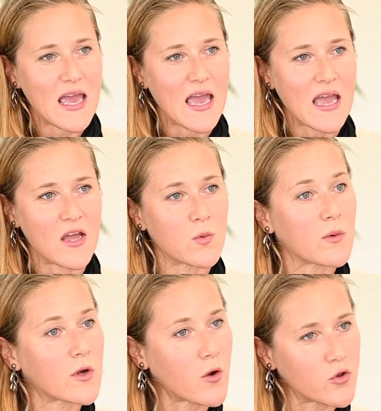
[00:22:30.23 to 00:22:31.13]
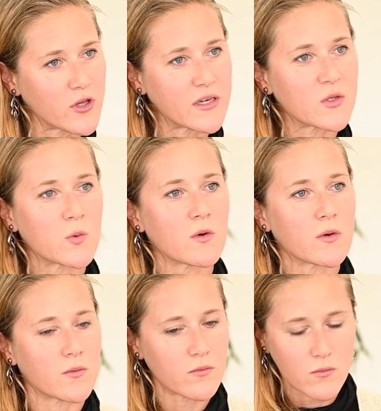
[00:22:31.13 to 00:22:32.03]
And we were coaching as we
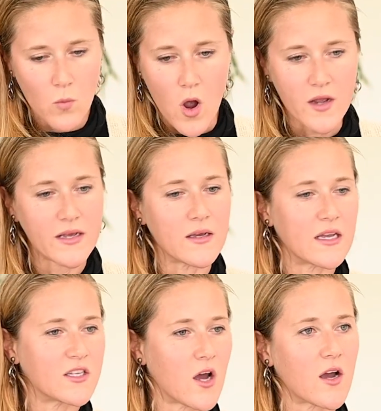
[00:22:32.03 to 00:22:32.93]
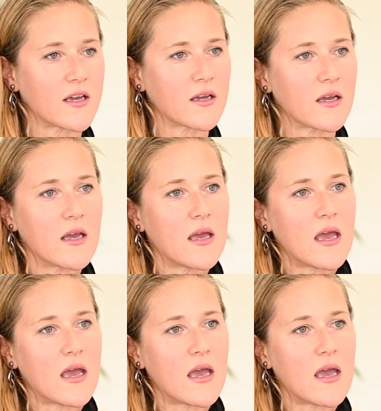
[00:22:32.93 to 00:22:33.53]
were walking and talking.